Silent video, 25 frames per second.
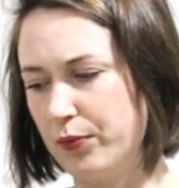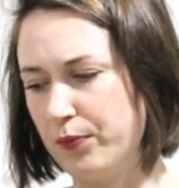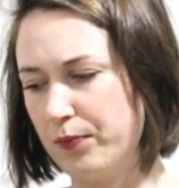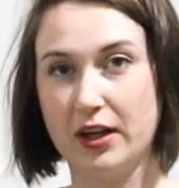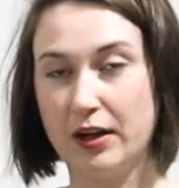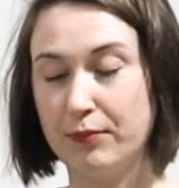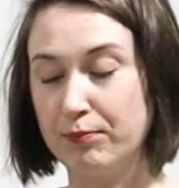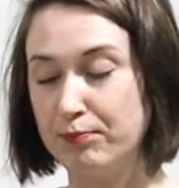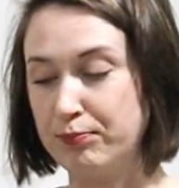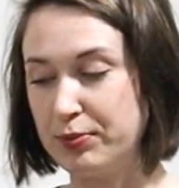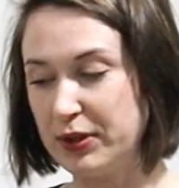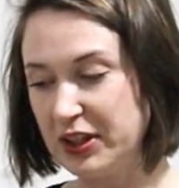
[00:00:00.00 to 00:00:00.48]

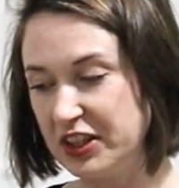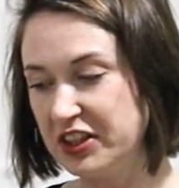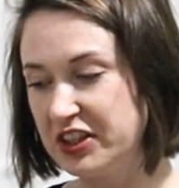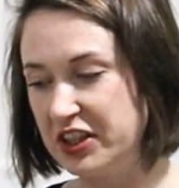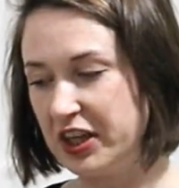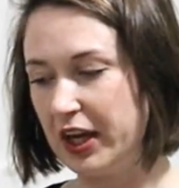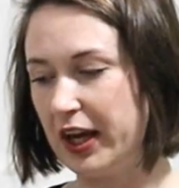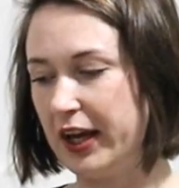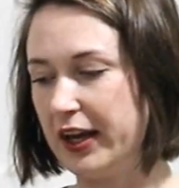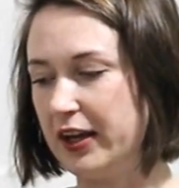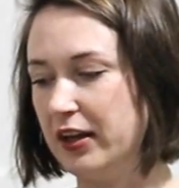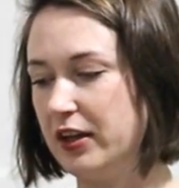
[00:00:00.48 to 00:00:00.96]
A big
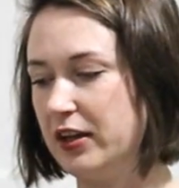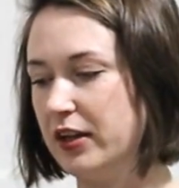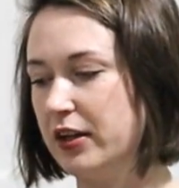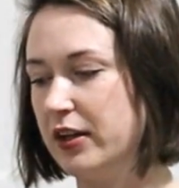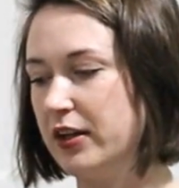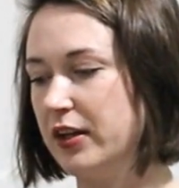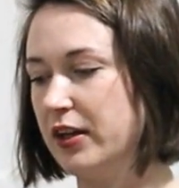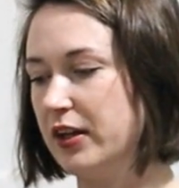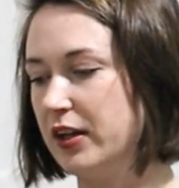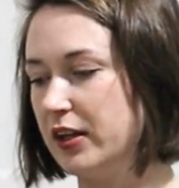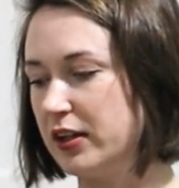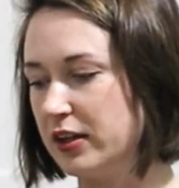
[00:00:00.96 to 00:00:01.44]
cake
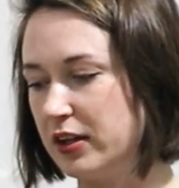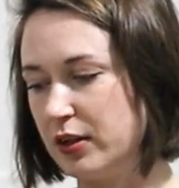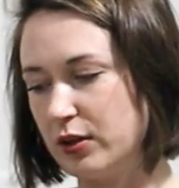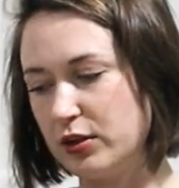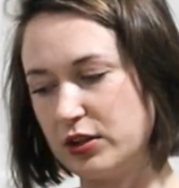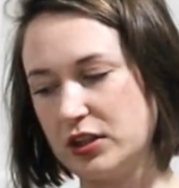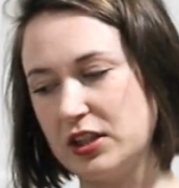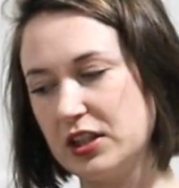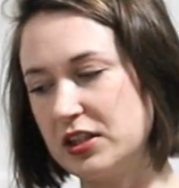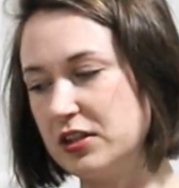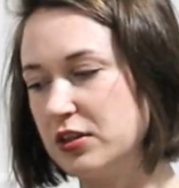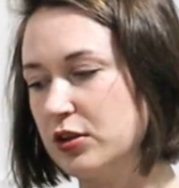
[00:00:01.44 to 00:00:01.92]

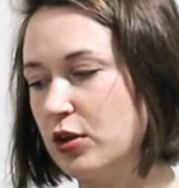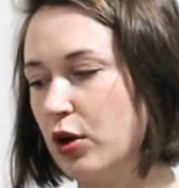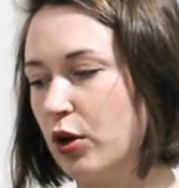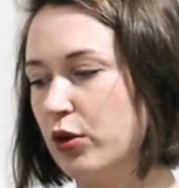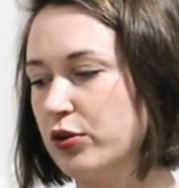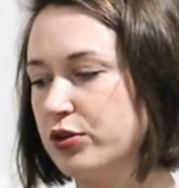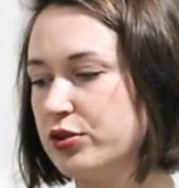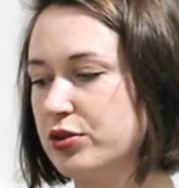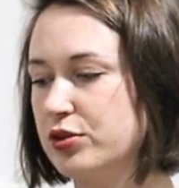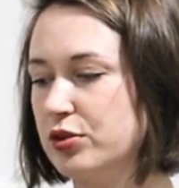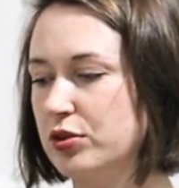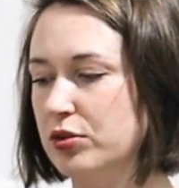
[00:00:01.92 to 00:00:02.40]
that didn't
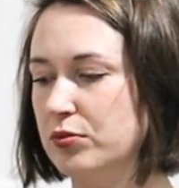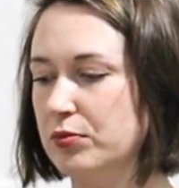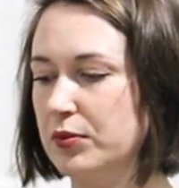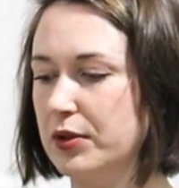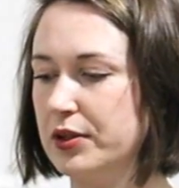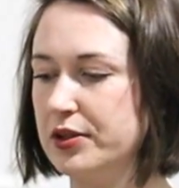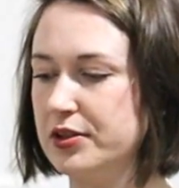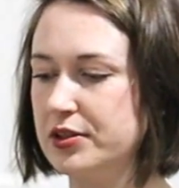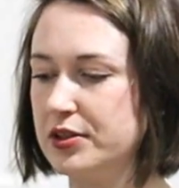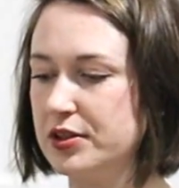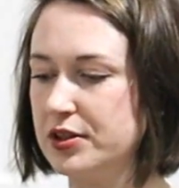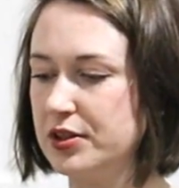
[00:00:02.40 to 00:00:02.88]
cost too
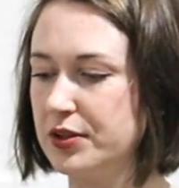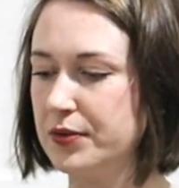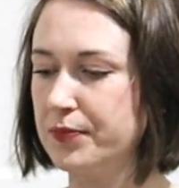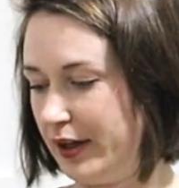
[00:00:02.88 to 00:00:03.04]
much.